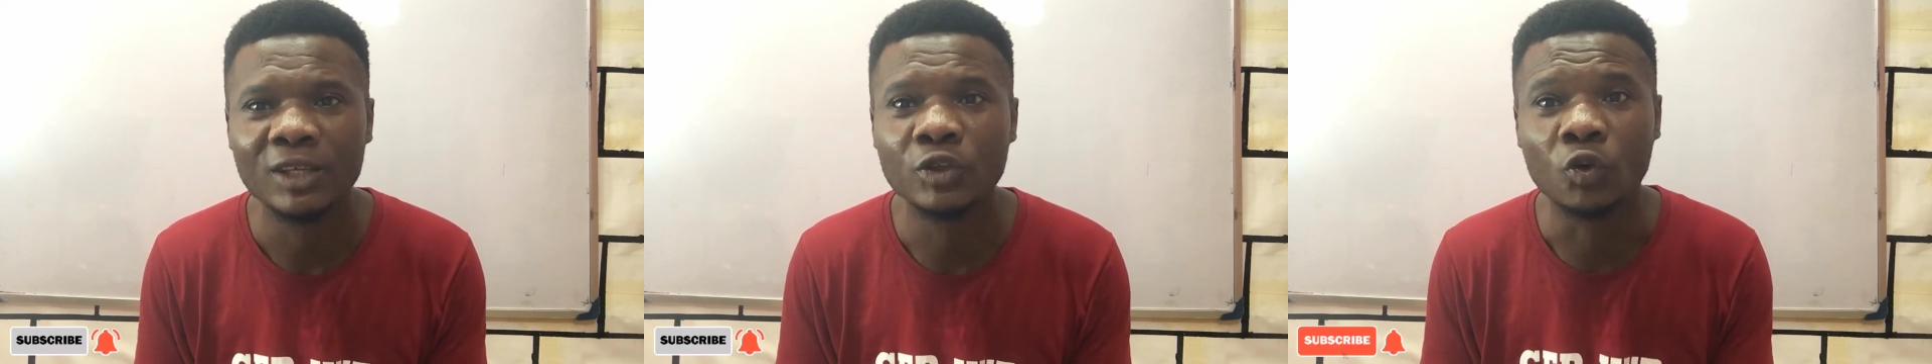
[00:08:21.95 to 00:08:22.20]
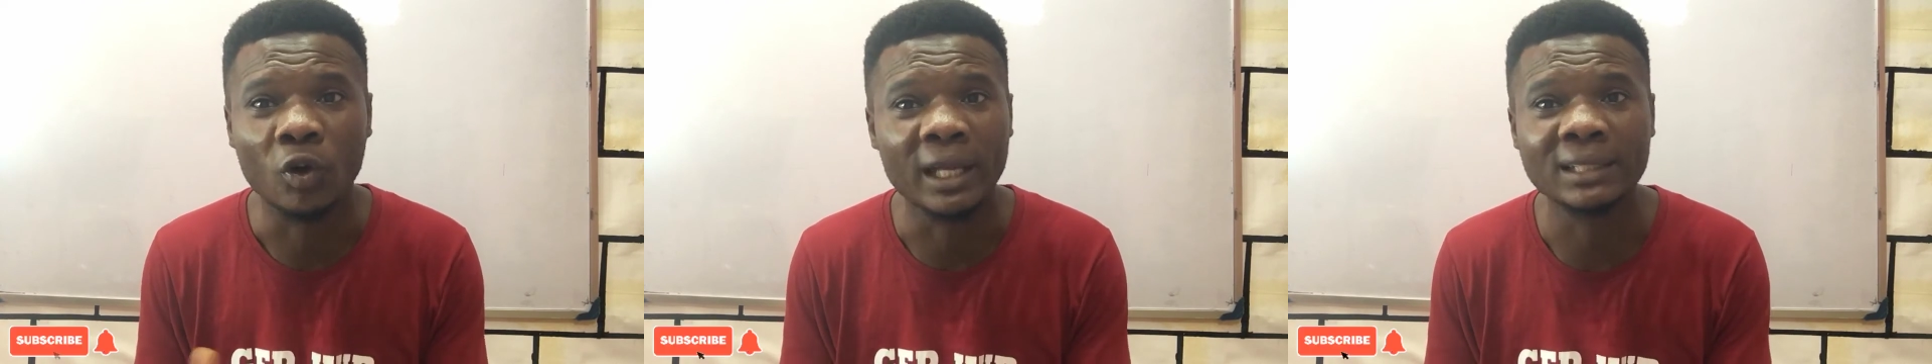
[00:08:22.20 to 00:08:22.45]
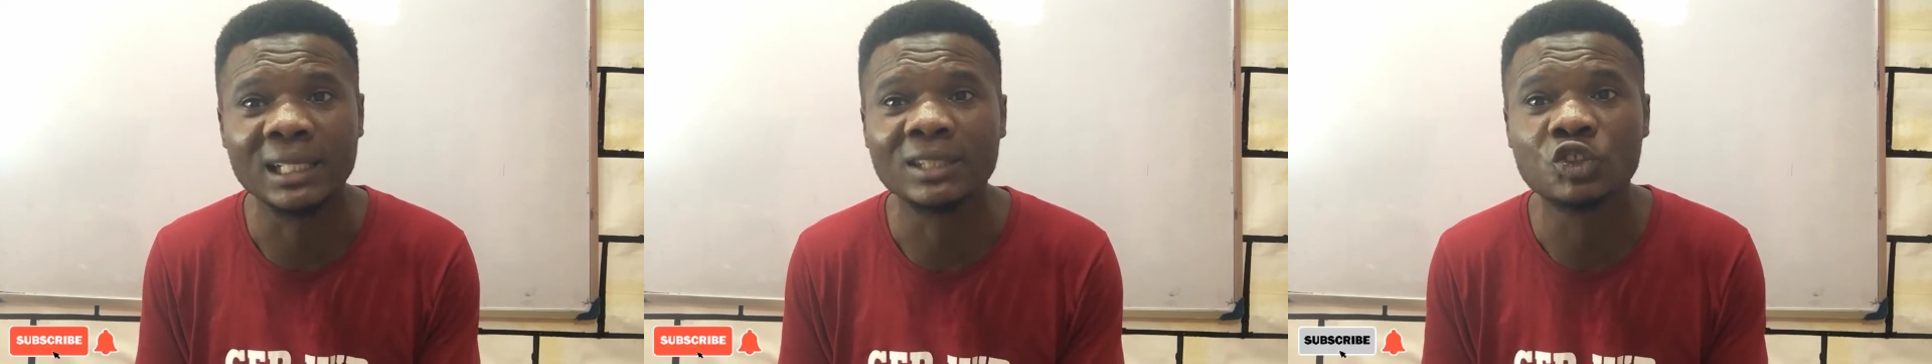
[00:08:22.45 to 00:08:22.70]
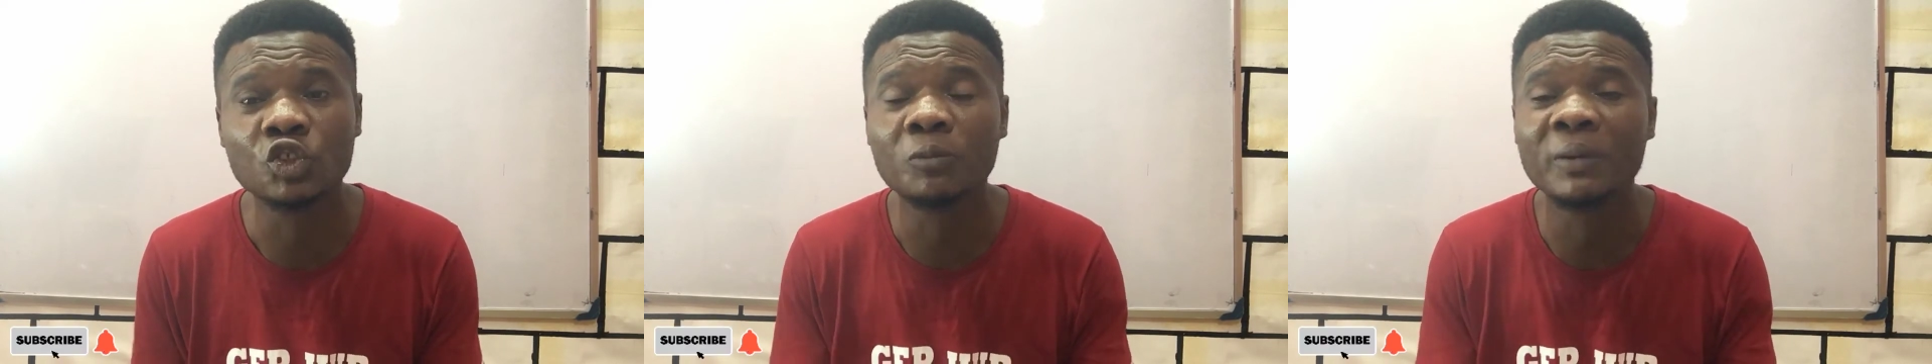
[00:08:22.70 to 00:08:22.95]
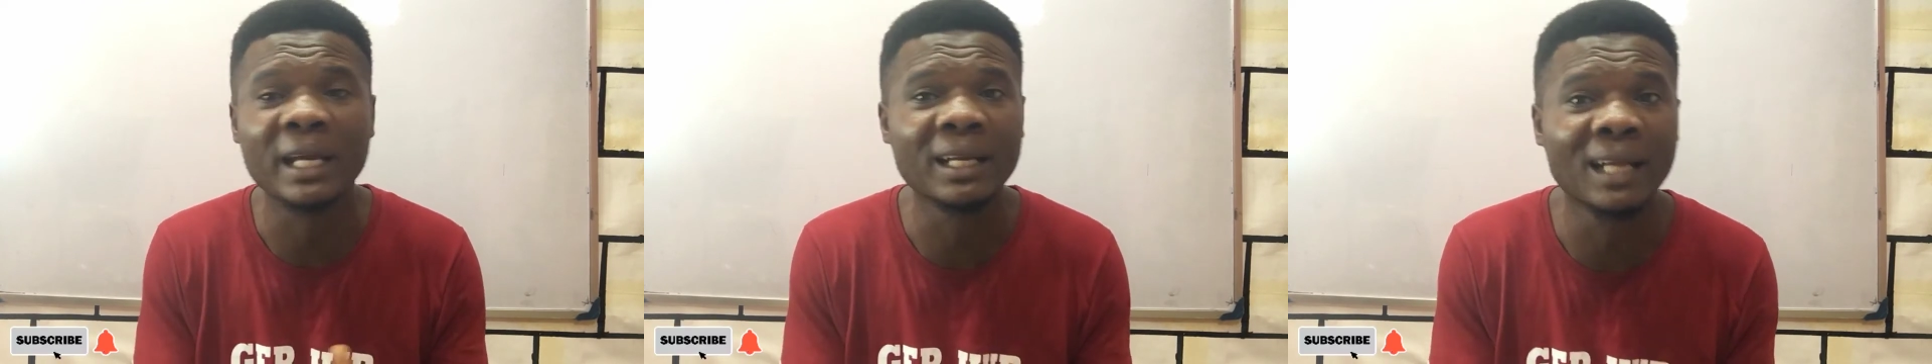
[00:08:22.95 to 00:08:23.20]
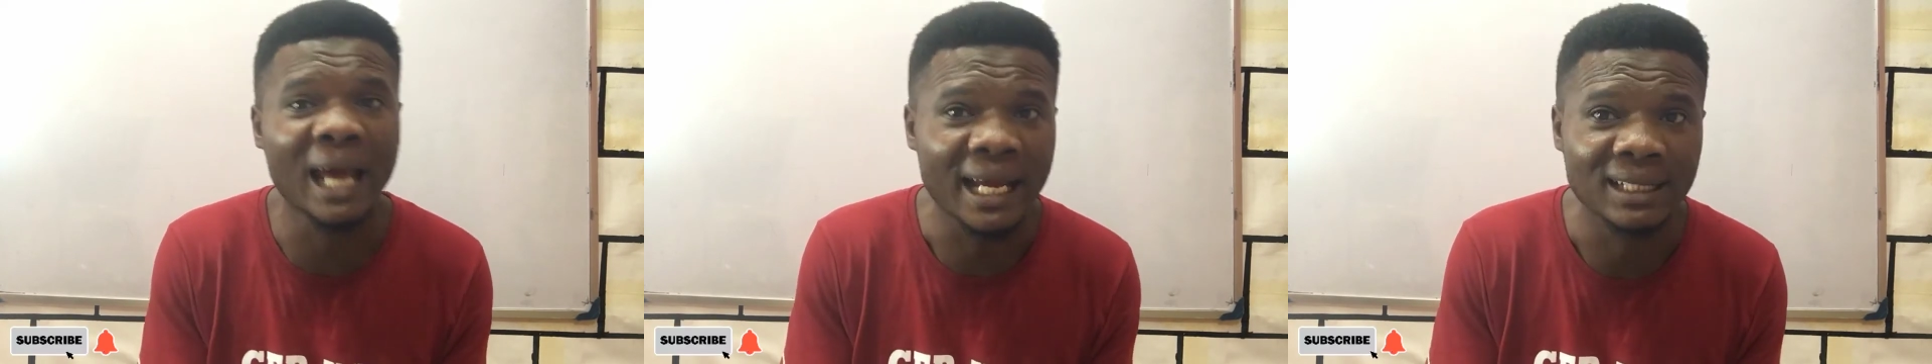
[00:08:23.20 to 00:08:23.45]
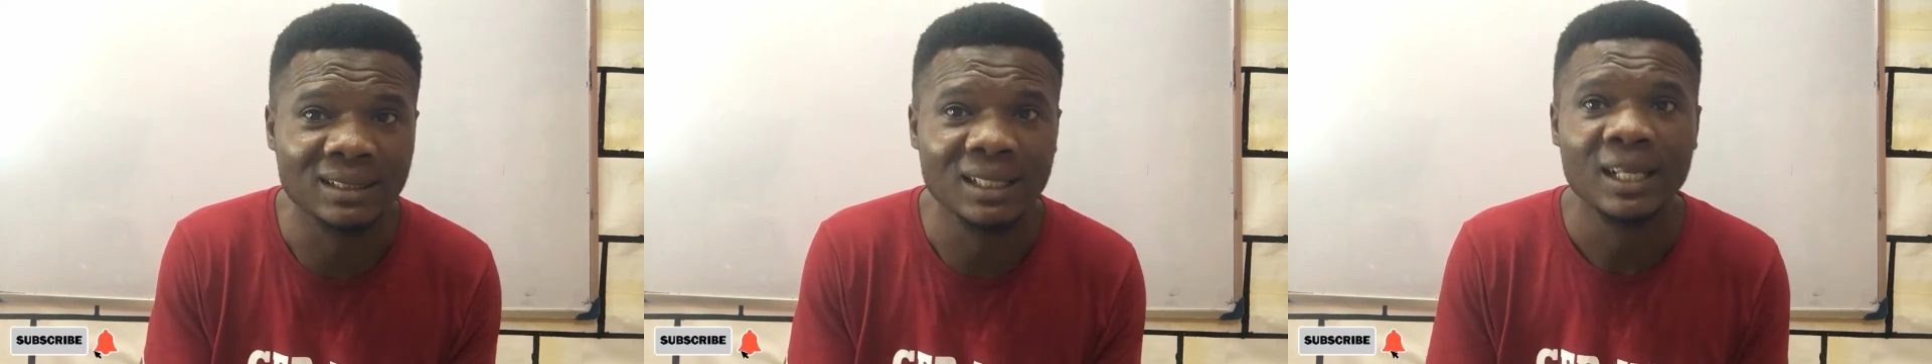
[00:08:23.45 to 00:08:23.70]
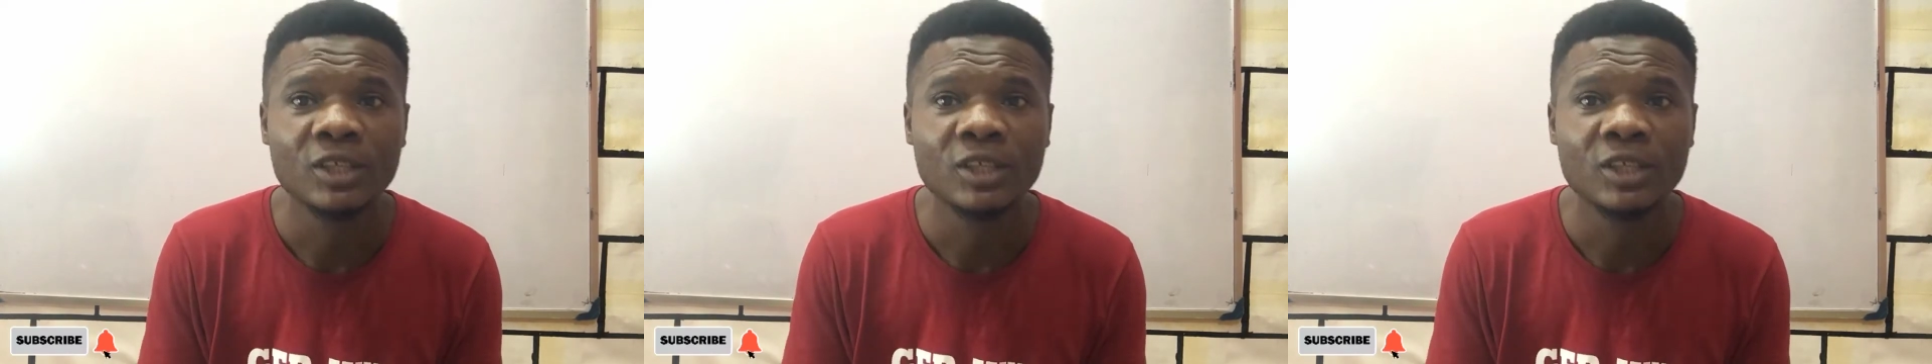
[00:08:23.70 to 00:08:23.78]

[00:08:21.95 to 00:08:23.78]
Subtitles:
you collected should be analyzed.